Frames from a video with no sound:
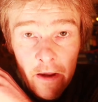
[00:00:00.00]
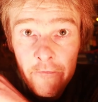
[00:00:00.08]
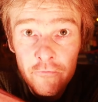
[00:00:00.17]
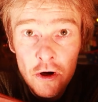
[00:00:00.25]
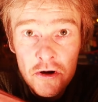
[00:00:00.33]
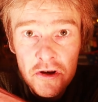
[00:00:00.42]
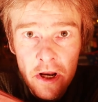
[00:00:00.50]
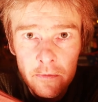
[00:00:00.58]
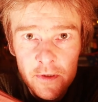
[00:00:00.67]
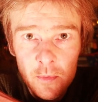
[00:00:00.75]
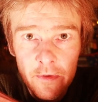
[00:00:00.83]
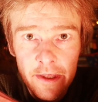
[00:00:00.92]
front
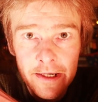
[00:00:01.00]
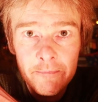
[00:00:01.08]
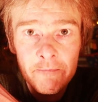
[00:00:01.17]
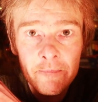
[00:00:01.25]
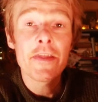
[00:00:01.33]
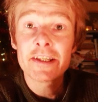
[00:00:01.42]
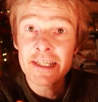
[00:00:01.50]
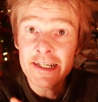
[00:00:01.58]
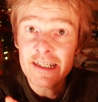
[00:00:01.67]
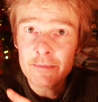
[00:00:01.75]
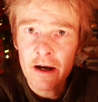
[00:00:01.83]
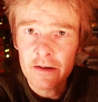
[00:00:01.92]
notes with it. The
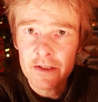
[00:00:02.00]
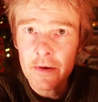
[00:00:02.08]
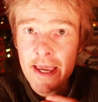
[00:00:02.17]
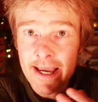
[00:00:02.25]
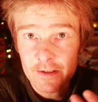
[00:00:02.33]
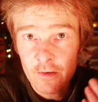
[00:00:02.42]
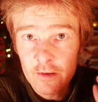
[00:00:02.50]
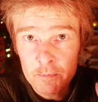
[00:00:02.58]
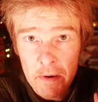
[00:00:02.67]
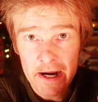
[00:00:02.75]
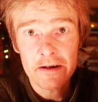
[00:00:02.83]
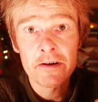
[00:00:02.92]
tin tomato hits those
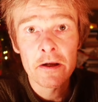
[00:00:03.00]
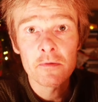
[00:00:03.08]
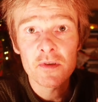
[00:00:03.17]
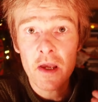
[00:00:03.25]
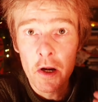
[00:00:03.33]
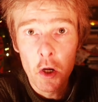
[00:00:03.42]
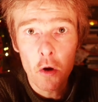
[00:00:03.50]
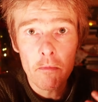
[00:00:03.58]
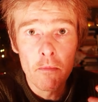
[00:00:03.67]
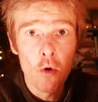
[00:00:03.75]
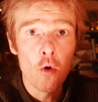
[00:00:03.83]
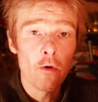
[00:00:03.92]
back notes a lot
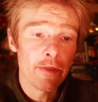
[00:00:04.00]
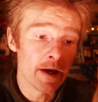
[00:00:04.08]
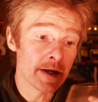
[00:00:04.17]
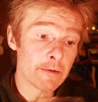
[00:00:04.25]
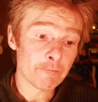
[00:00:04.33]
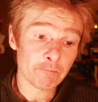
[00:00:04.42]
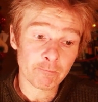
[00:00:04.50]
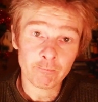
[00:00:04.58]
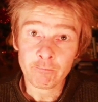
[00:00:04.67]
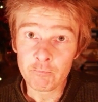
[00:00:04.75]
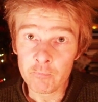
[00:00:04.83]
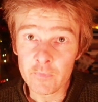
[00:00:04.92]
more than
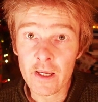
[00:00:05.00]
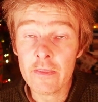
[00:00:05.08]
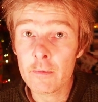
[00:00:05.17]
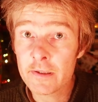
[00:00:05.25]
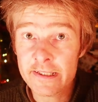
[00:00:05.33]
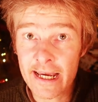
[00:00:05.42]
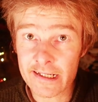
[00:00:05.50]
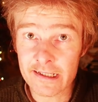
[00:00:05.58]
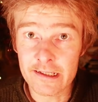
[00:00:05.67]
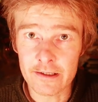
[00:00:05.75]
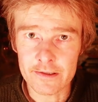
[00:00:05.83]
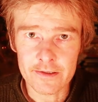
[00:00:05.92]
the
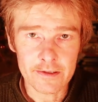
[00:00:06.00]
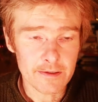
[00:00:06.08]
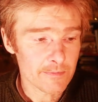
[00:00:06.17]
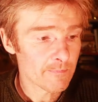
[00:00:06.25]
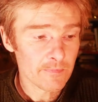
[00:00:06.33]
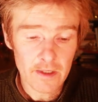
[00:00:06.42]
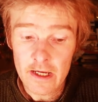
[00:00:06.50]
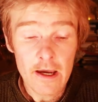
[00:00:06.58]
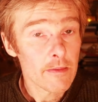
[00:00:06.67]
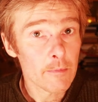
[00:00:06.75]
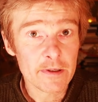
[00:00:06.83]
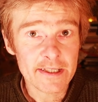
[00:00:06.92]
Passata does.
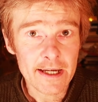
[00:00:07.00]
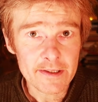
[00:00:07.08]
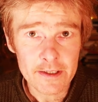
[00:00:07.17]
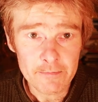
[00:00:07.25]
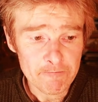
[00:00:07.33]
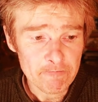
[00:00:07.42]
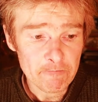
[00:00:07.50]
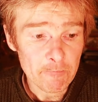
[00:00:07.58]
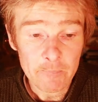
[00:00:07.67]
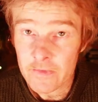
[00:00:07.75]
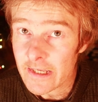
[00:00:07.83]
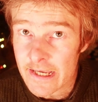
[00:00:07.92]
The Passata
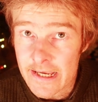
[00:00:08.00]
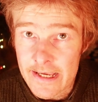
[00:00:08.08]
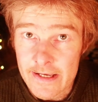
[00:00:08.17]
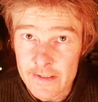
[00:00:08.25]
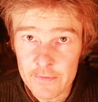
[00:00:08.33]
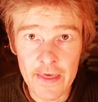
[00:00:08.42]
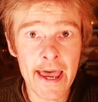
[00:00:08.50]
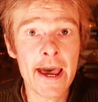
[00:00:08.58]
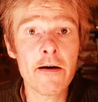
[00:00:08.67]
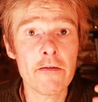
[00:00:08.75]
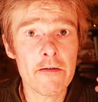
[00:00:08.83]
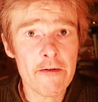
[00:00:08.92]
is
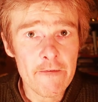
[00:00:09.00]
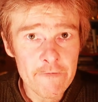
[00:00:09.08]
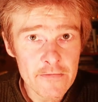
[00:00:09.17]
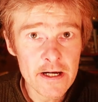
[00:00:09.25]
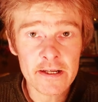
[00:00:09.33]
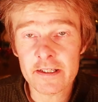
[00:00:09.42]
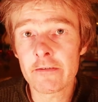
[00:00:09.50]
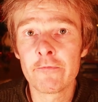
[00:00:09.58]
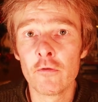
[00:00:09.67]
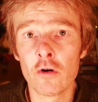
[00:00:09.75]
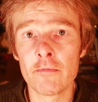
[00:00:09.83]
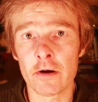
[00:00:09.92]
there first and
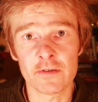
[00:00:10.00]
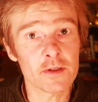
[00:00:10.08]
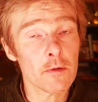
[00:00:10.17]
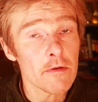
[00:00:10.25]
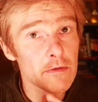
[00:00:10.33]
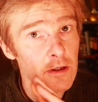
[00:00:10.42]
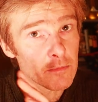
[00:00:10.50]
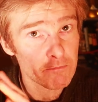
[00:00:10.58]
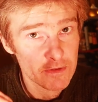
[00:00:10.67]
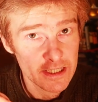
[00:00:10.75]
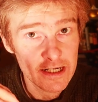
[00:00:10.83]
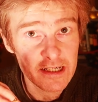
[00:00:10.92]
foremost. The
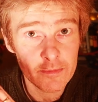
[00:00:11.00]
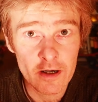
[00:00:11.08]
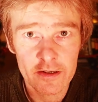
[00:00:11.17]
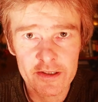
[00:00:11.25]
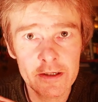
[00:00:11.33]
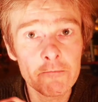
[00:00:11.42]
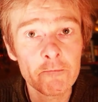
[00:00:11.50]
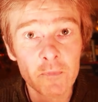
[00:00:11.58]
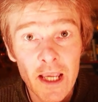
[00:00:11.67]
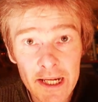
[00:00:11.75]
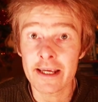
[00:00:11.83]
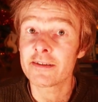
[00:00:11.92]
tin tomato
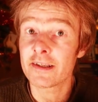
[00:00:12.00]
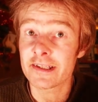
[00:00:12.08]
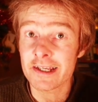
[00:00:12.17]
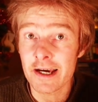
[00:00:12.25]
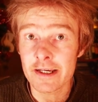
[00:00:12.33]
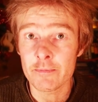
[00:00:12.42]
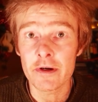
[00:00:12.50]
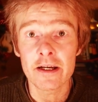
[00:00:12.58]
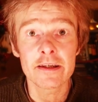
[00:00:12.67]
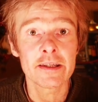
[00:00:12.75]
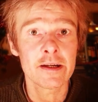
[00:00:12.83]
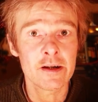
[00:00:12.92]
takes its time
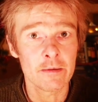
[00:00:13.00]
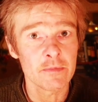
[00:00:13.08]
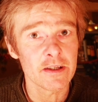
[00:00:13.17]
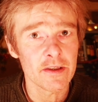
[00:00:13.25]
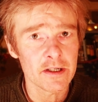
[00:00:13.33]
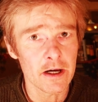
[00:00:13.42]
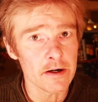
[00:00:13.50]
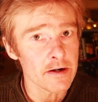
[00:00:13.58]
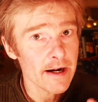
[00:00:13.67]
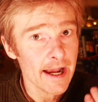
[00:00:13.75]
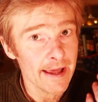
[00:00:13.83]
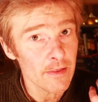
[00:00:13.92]
to come to the
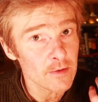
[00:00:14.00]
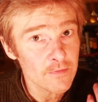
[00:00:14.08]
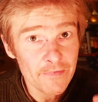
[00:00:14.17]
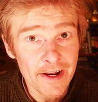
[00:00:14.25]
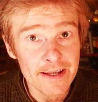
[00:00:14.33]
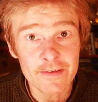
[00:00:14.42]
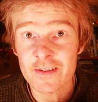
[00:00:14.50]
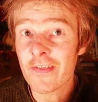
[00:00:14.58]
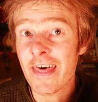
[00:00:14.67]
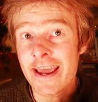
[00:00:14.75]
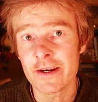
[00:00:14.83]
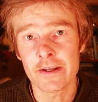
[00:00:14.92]
tongue, and those flavours
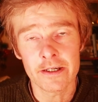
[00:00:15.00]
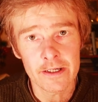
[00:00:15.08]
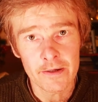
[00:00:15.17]
then